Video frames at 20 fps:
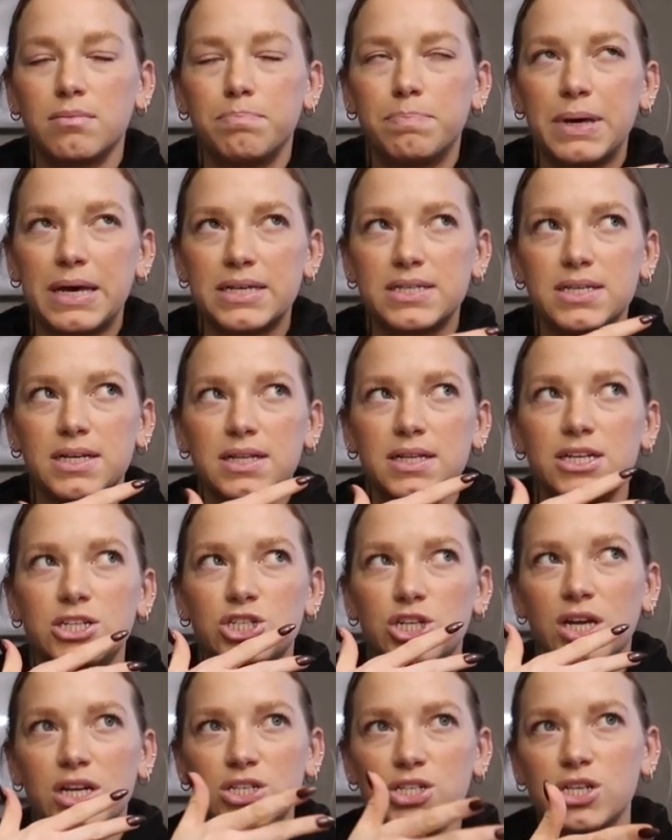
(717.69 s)
basically
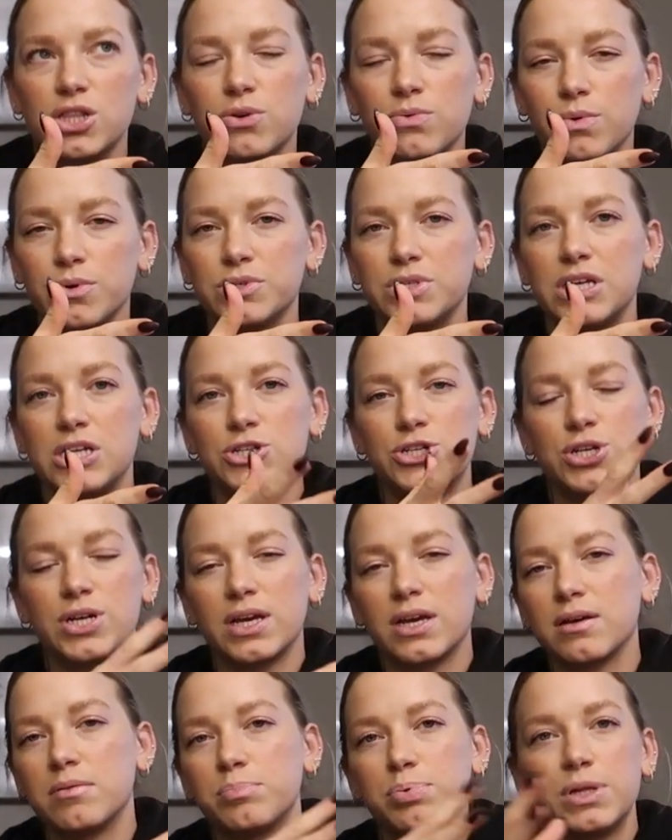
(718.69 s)
changing the rotation
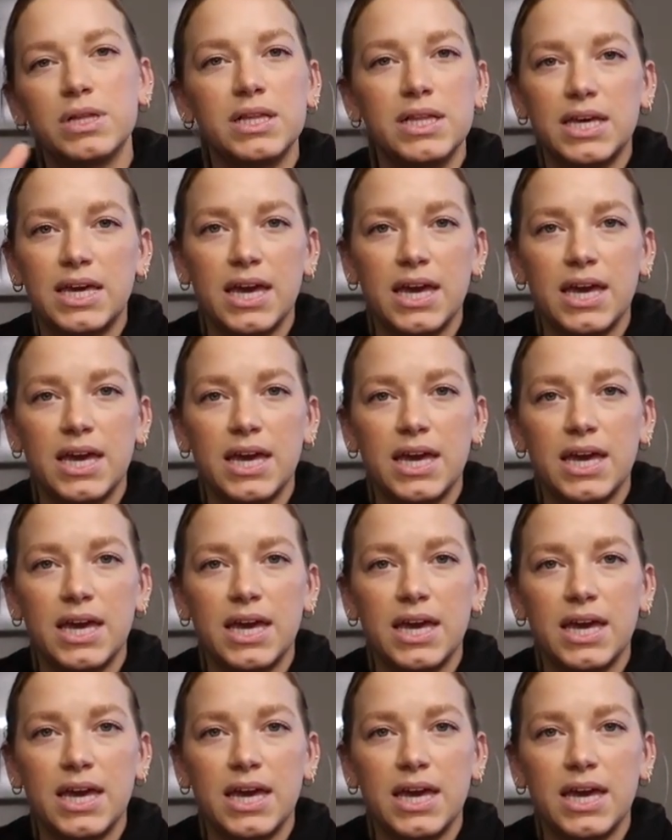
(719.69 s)
and completely